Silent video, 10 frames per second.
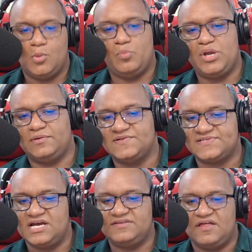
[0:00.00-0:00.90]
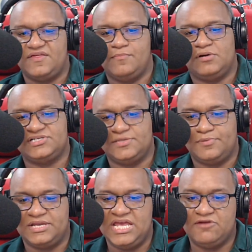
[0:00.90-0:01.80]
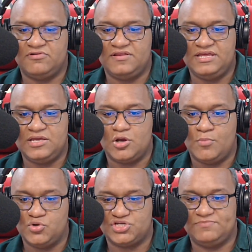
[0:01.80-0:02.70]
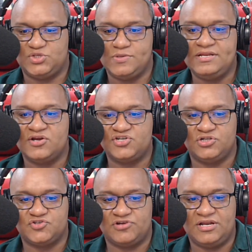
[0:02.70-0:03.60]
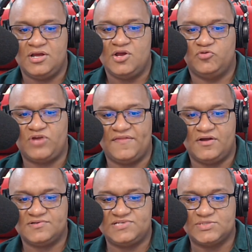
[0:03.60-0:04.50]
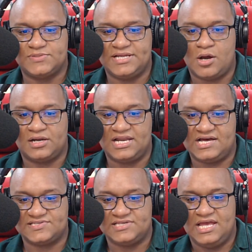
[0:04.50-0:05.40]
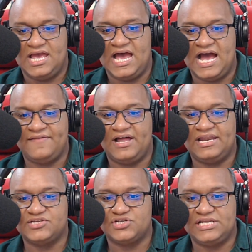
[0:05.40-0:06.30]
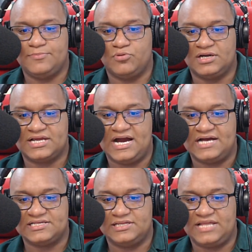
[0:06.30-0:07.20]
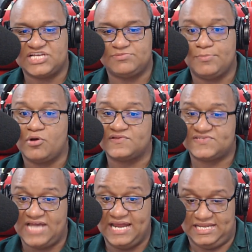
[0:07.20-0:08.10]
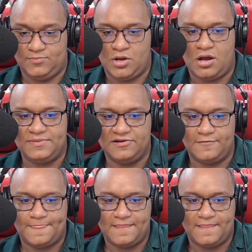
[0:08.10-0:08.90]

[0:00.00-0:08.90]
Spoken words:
We understand that their mother, upon hearing the commotion between her children, ran downstairs with a cutlass and allegedly broadsided Mohabir.